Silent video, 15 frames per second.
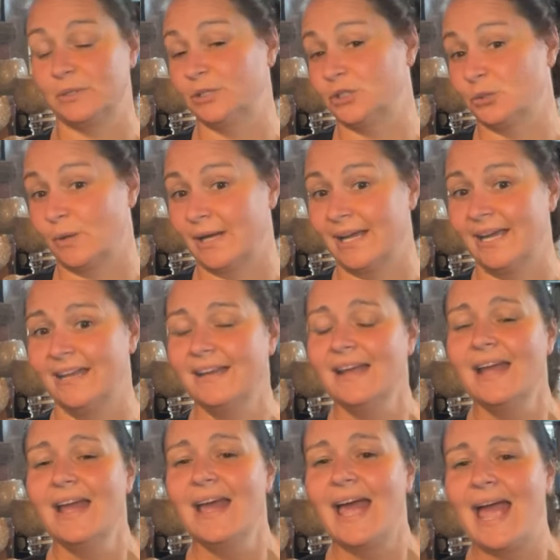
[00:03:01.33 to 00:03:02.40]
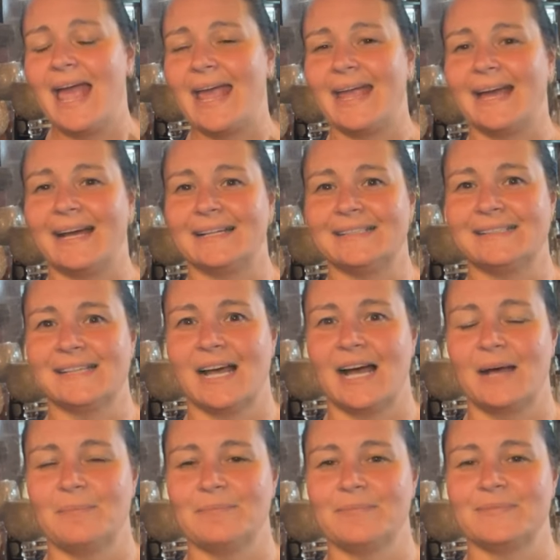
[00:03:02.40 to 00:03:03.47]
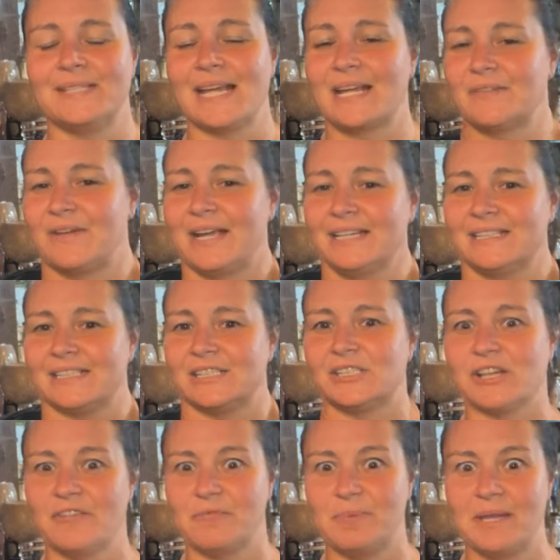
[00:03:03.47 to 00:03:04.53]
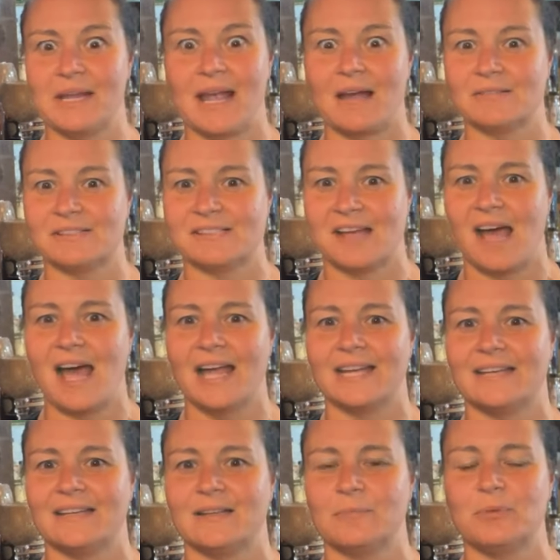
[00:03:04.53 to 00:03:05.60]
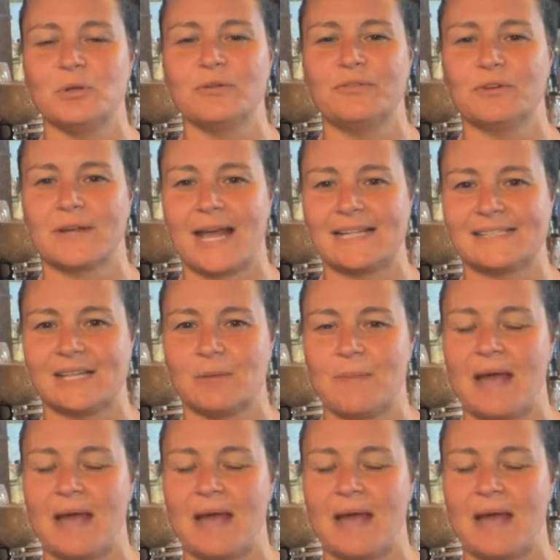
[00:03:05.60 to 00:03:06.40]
enjoy it and um, take advantage of being outside in the beautiful Catskill